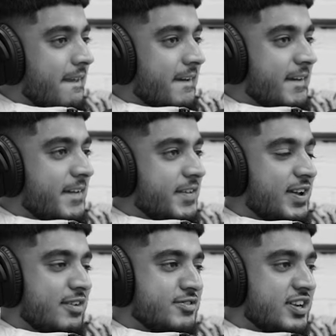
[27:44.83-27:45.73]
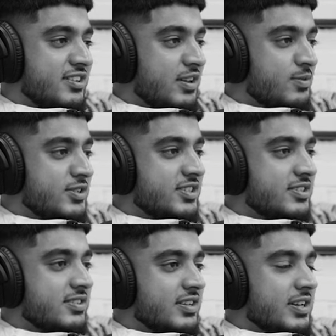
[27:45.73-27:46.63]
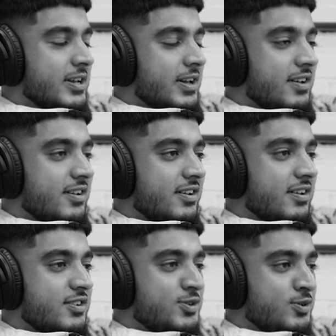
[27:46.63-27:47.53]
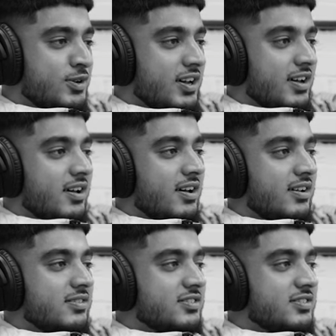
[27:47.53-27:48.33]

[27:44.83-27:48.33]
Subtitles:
You can have chicken sandwiches, tuna,